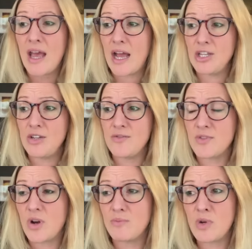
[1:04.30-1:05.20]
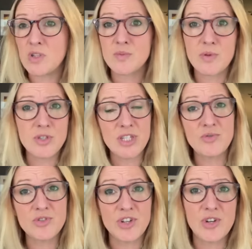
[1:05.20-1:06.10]
and you've got multiple
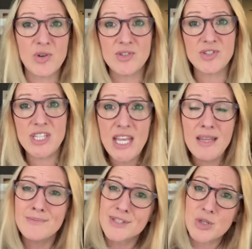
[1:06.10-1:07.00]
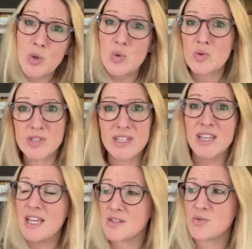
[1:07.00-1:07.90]
children on Teams calls and
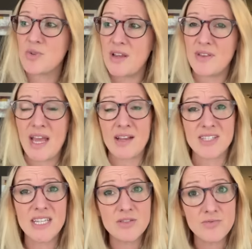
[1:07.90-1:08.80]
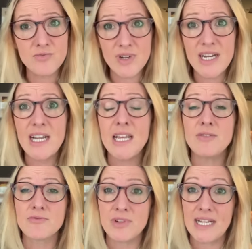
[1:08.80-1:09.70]
things all over the house is really,
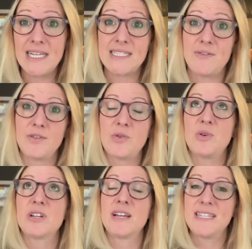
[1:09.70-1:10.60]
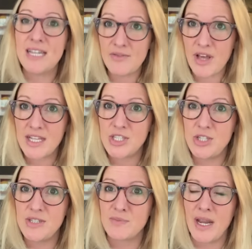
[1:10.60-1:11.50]
really difficult. And I'd never had to
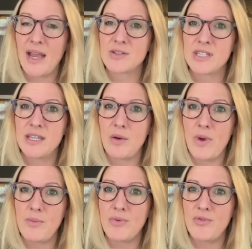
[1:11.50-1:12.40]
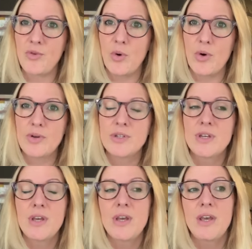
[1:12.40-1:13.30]
use my house in that way before,
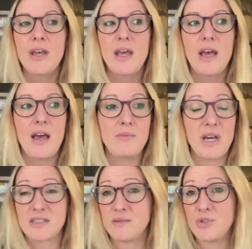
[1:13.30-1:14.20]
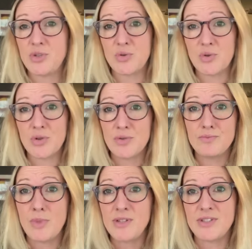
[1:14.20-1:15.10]
as I'm sure
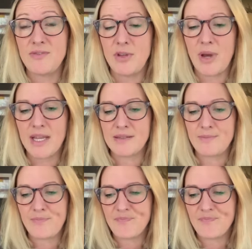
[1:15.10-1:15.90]
most of you hadn't.